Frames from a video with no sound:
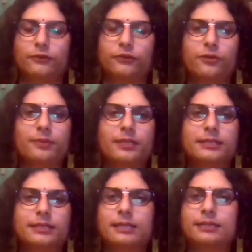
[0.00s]
Few of the
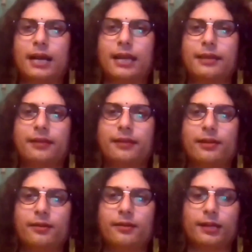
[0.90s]
things I
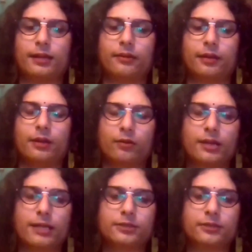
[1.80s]
really
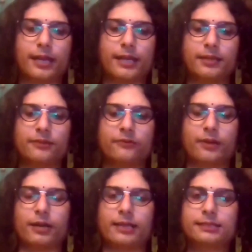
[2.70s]
recognize or identify
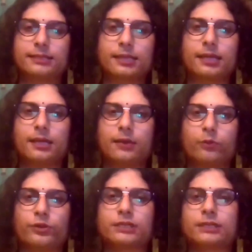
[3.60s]
or I
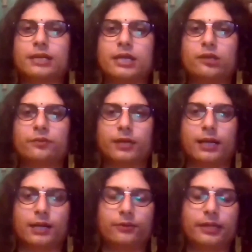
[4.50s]
see, which is a need of
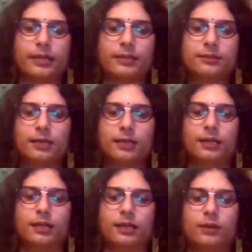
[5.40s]
the hour, is
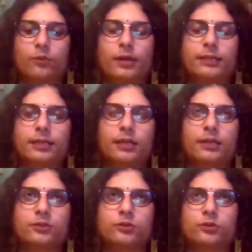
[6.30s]
one thing
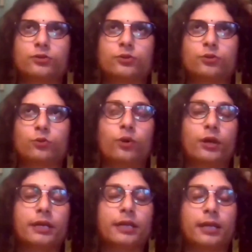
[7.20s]
is to do
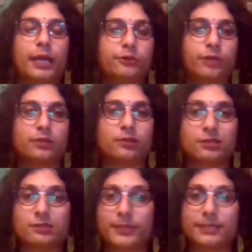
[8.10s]
work in
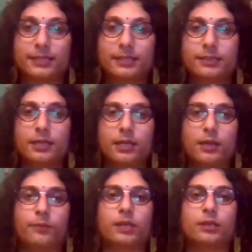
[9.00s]
education spaces,
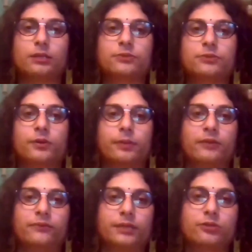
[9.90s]
because
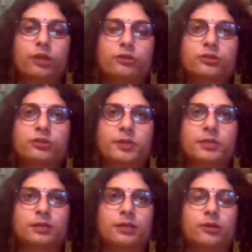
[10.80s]
if the education
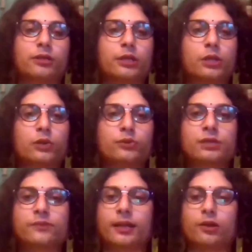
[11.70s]
spaces are not
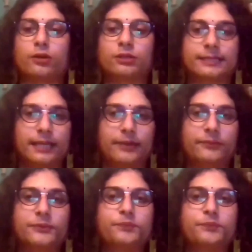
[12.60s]
inclusive and not safe,